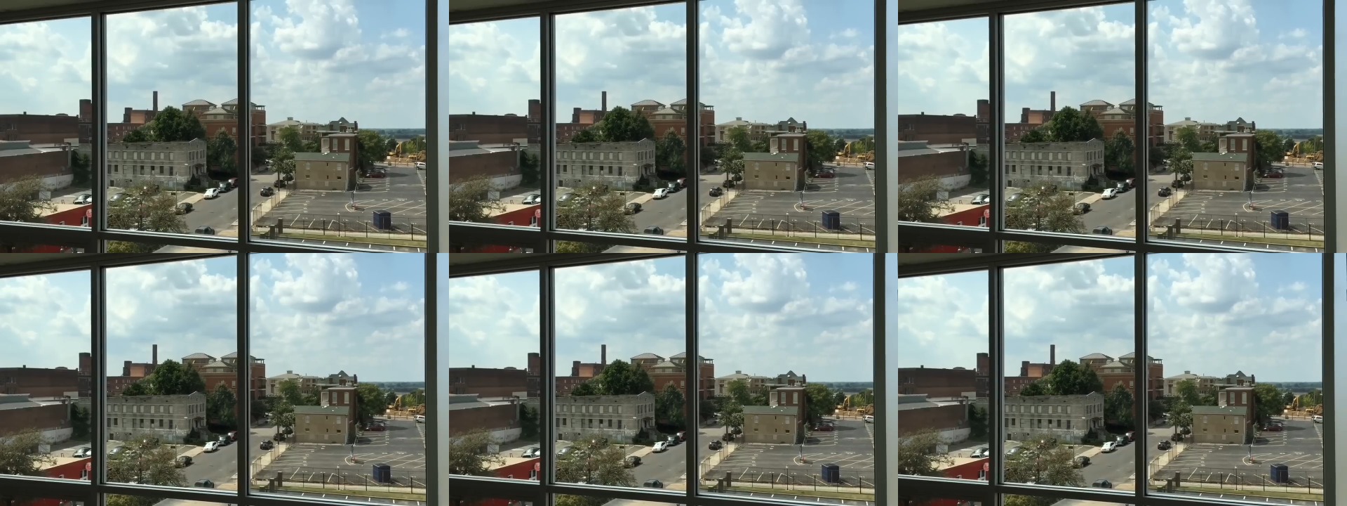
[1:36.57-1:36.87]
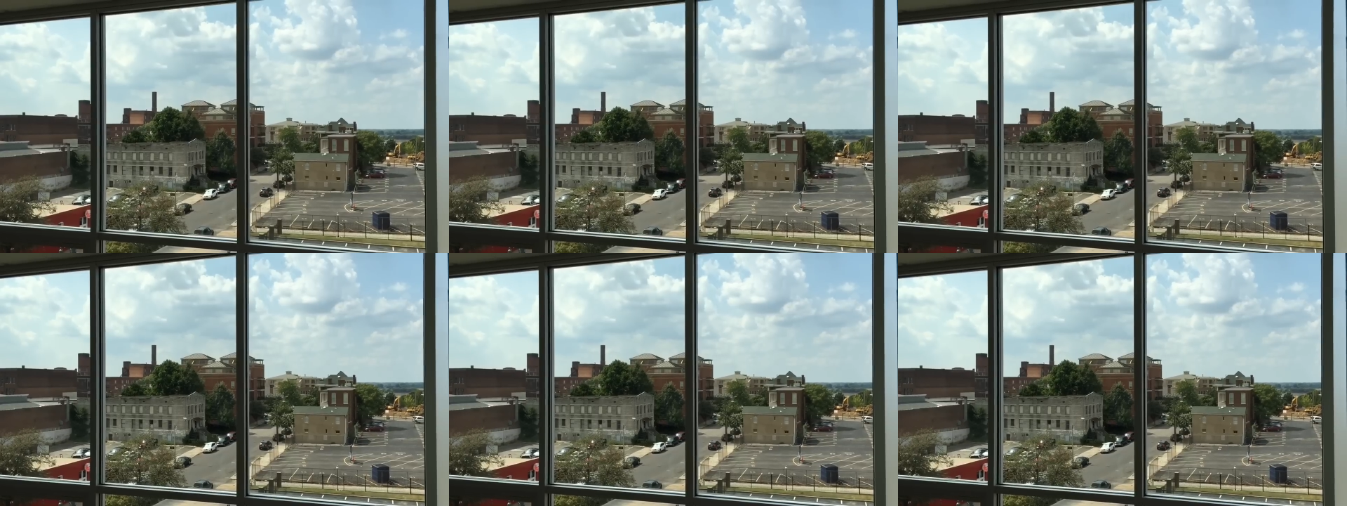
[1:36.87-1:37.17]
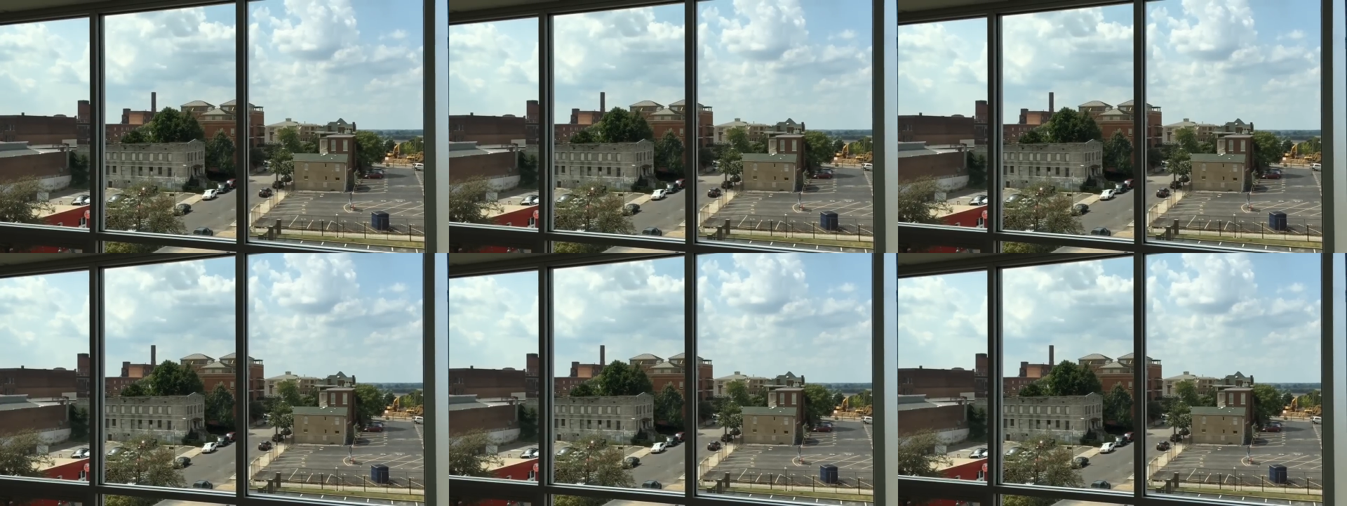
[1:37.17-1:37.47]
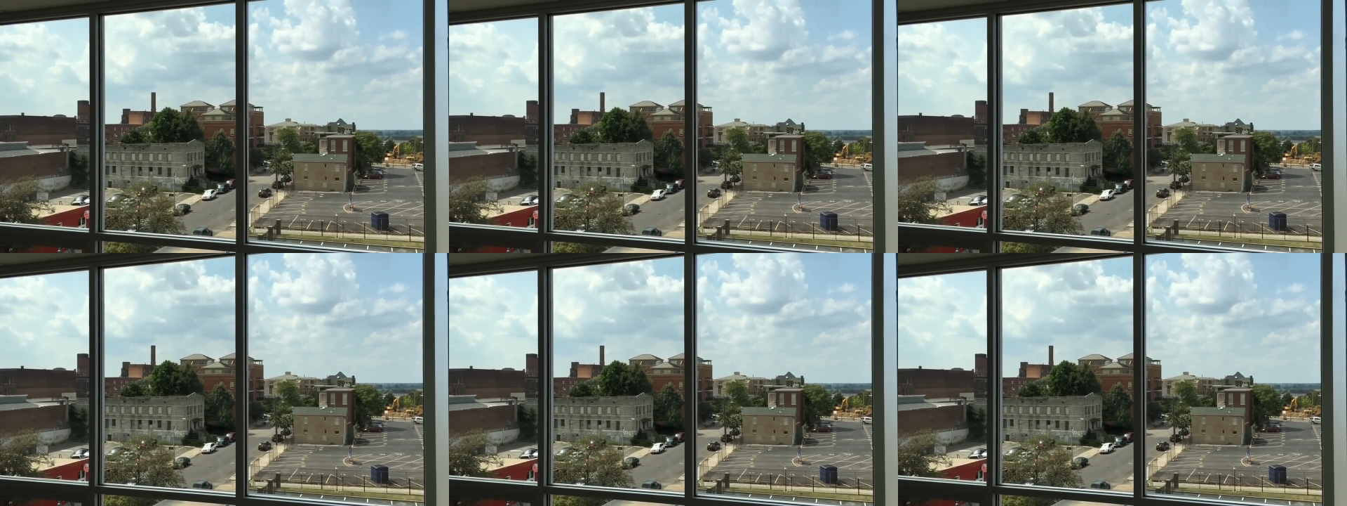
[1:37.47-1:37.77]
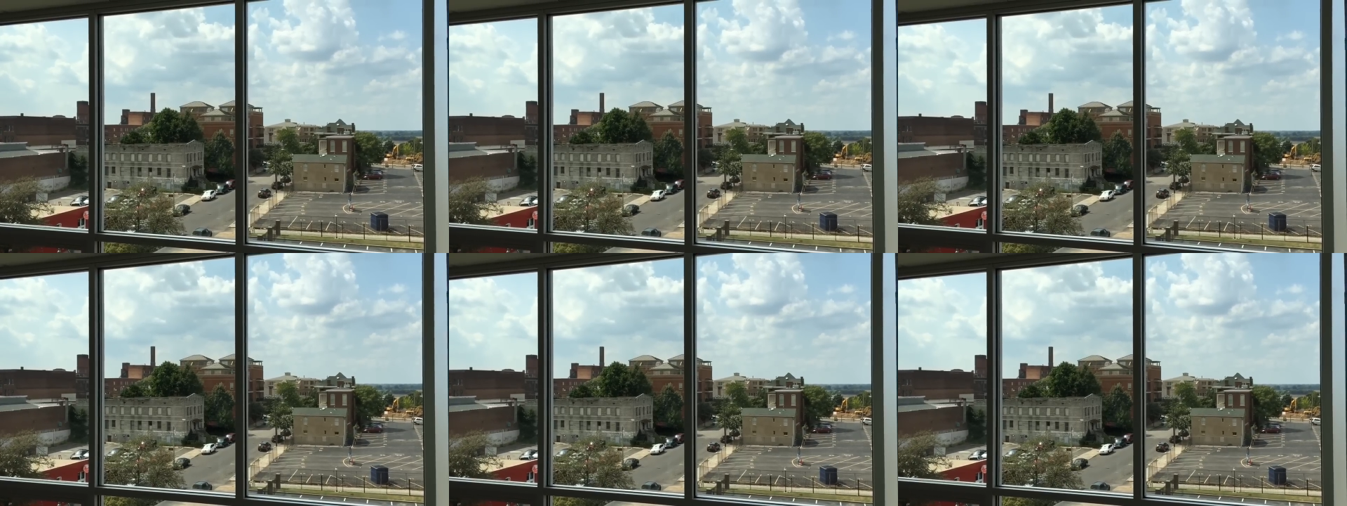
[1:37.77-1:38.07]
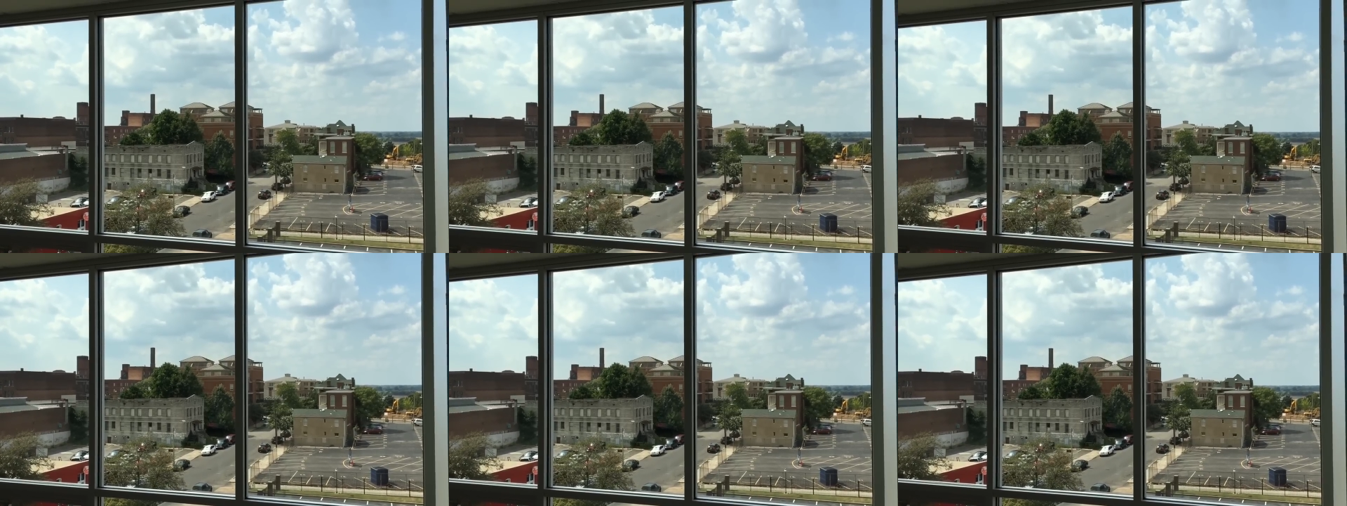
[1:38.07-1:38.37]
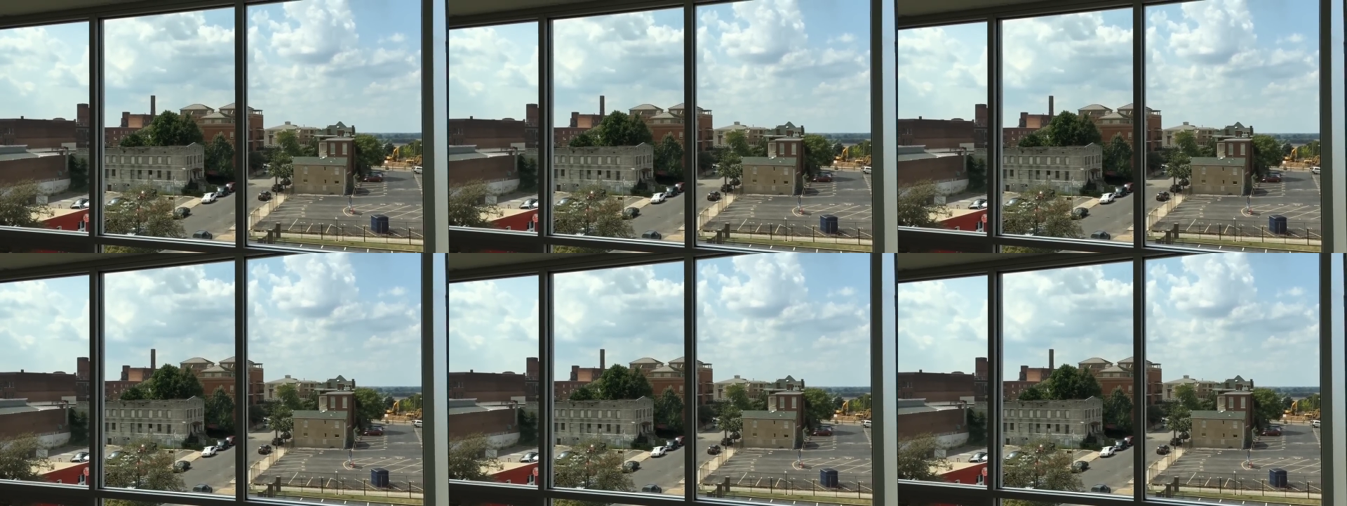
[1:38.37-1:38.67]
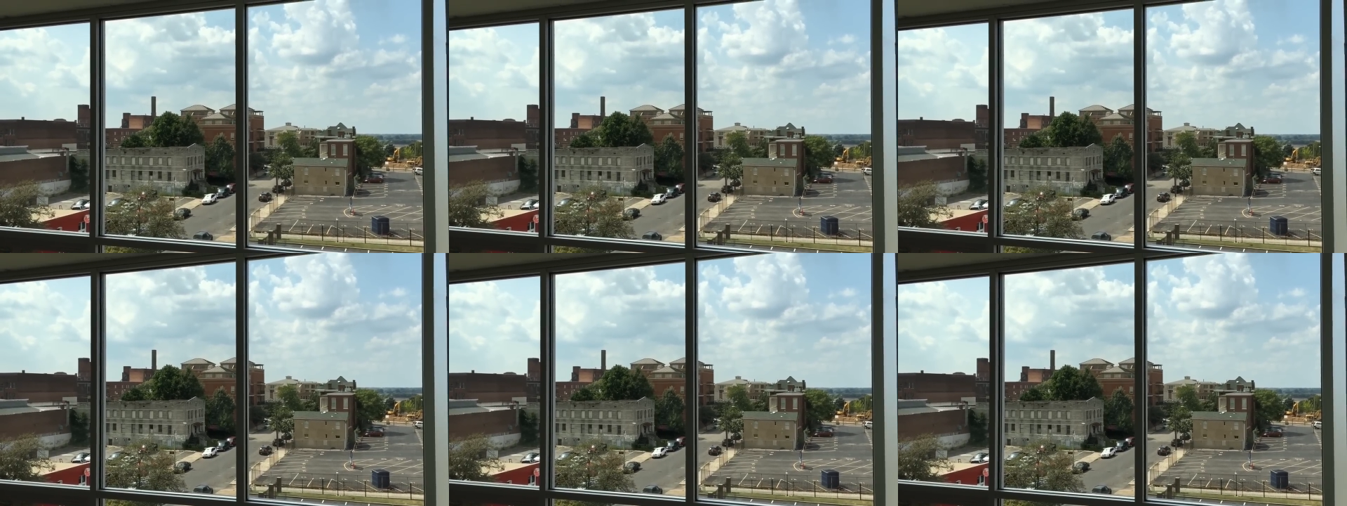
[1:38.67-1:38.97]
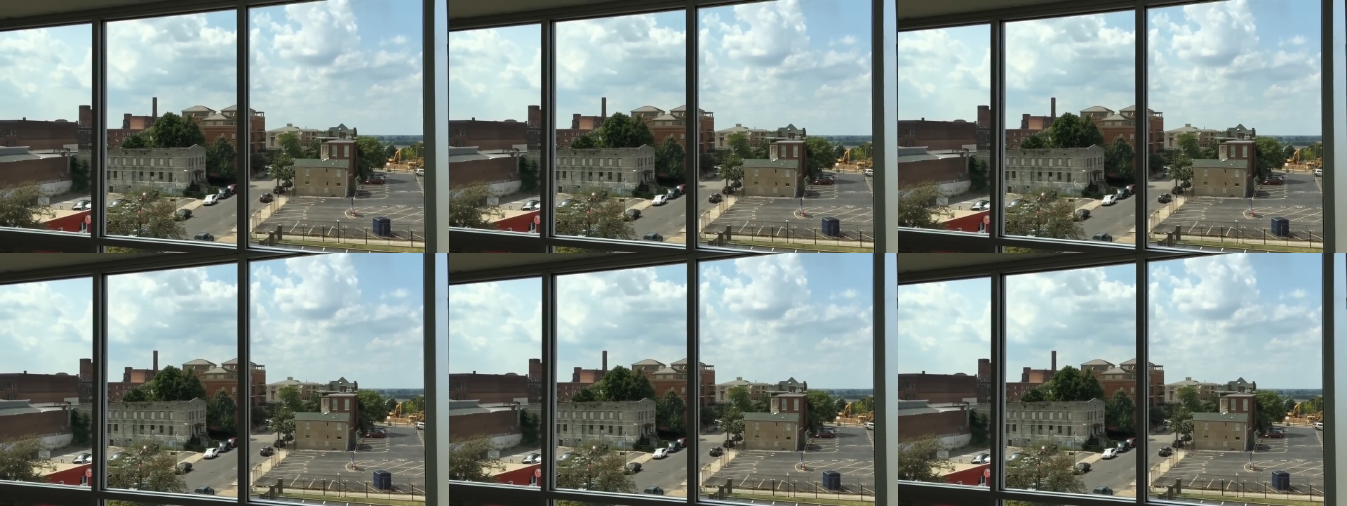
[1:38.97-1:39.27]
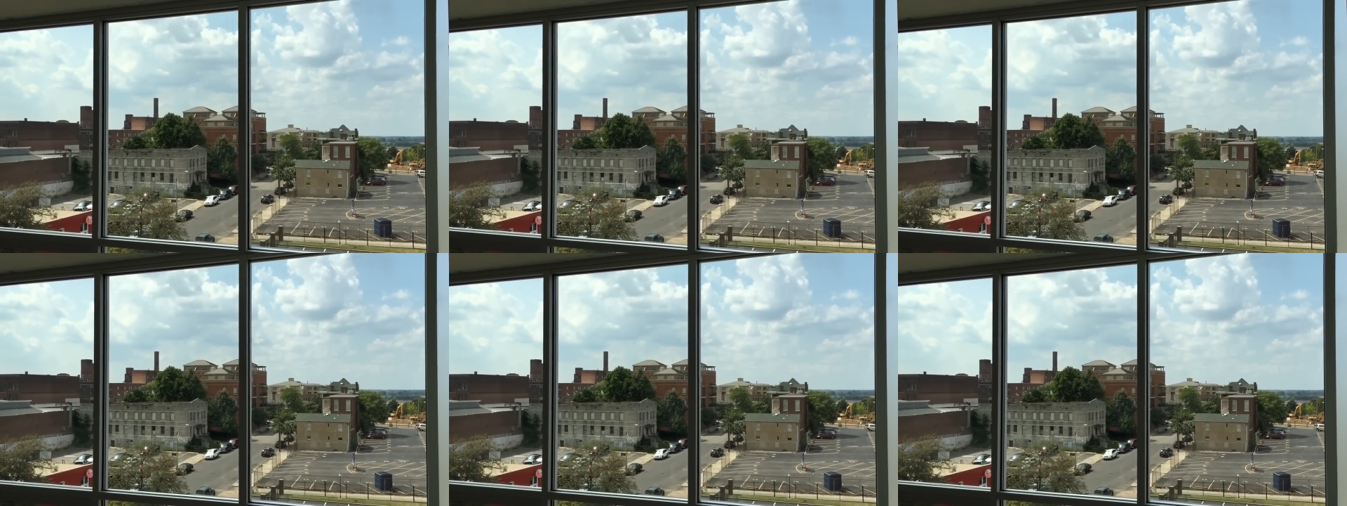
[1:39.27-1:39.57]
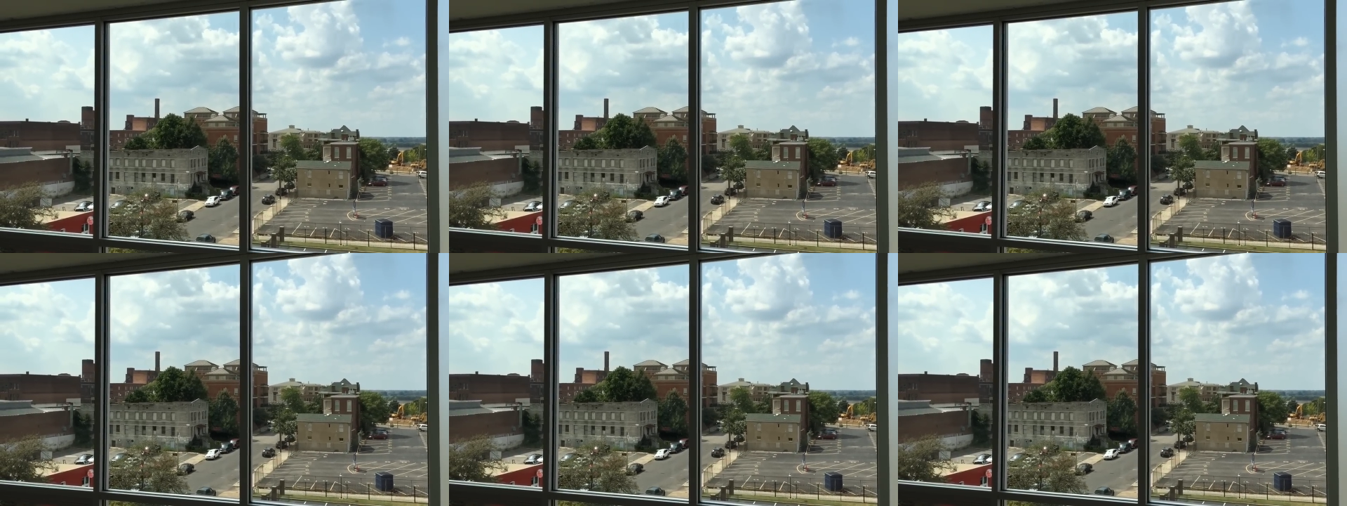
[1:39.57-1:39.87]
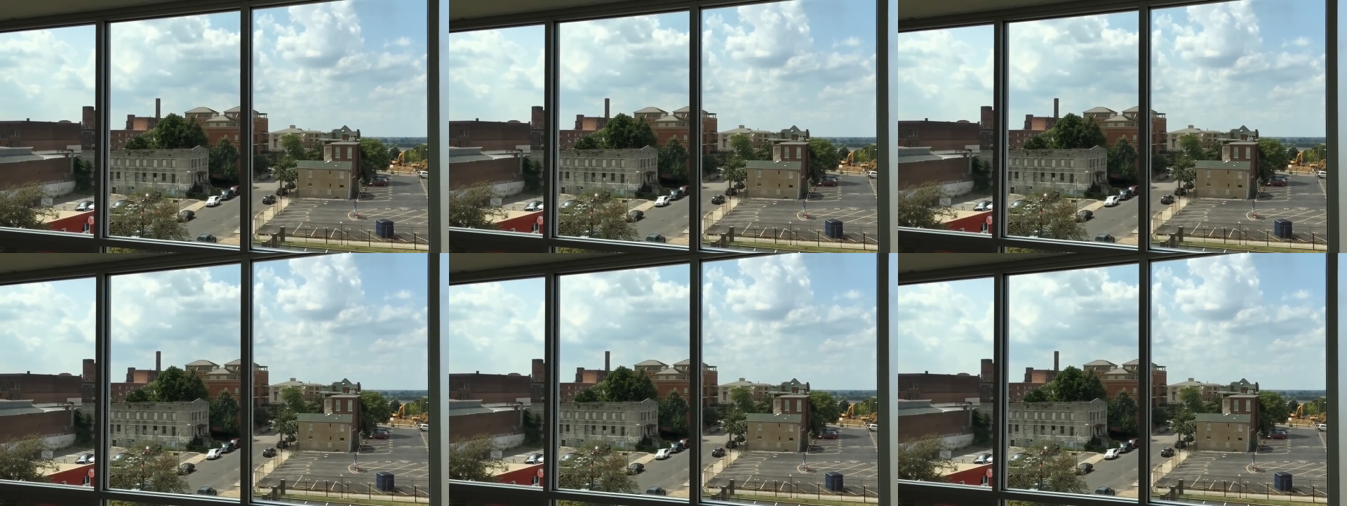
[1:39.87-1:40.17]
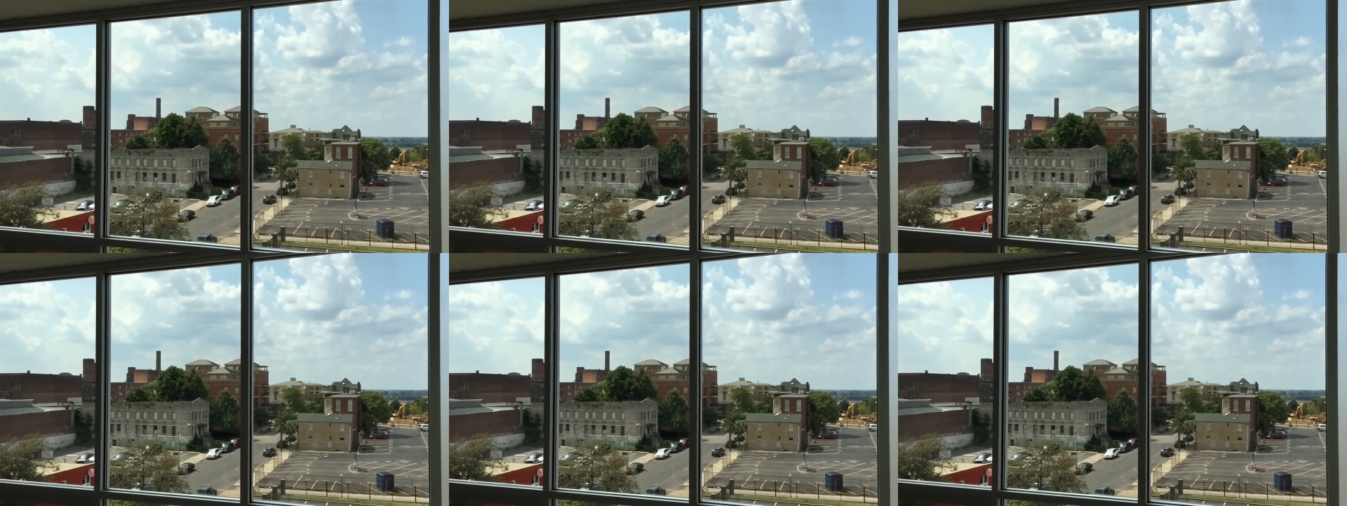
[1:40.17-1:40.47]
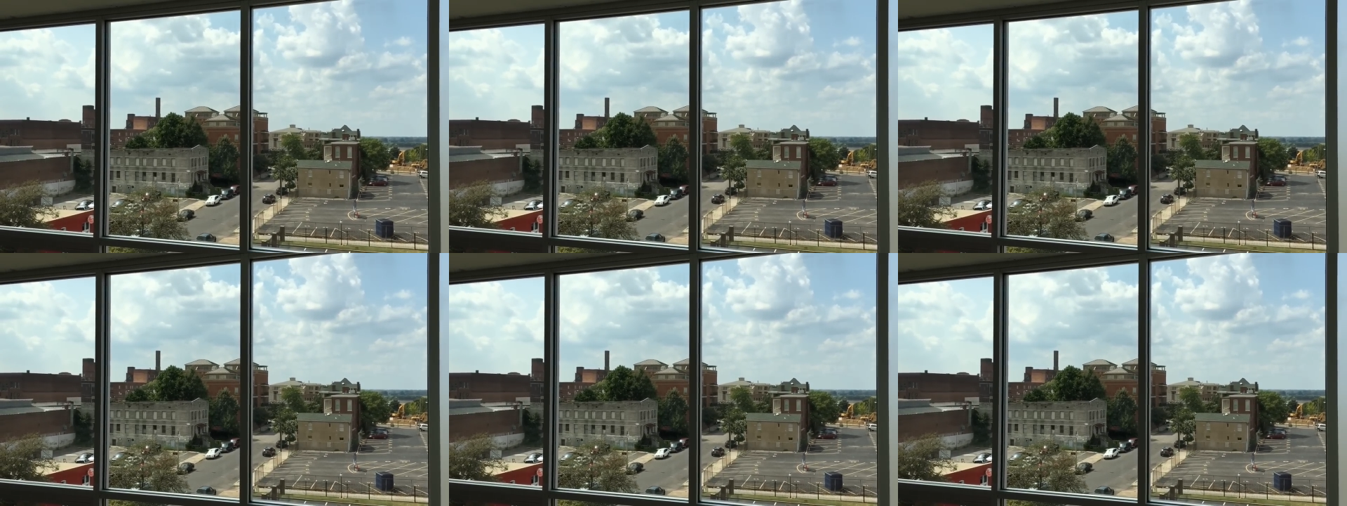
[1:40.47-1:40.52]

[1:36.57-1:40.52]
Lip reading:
No face is visible, so there are no lips to read.